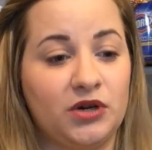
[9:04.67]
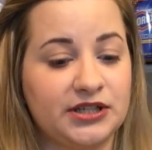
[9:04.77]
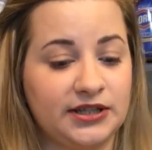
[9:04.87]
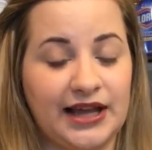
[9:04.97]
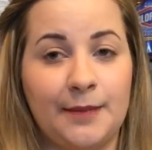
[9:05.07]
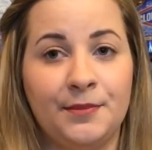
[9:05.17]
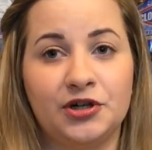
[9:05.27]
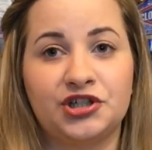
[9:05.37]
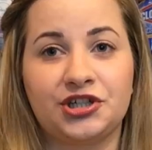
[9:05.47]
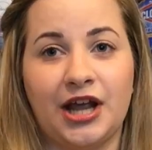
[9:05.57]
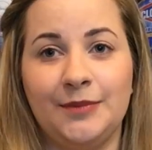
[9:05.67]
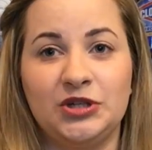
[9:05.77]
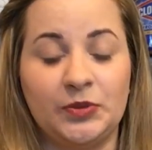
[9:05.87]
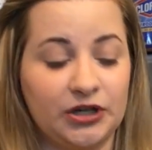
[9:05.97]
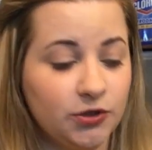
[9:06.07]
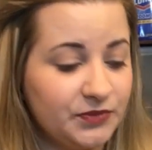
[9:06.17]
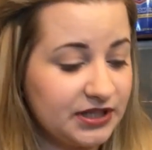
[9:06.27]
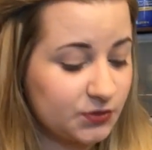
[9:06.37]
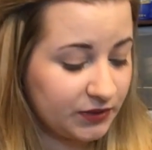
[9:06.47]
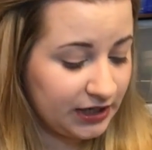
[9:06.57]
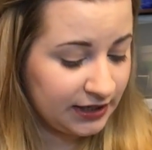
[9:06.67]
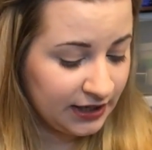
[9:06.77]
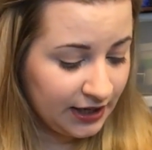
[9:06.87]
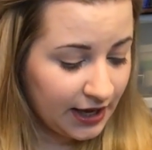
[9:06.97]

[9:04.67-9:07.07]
wasn't that much to pick up this week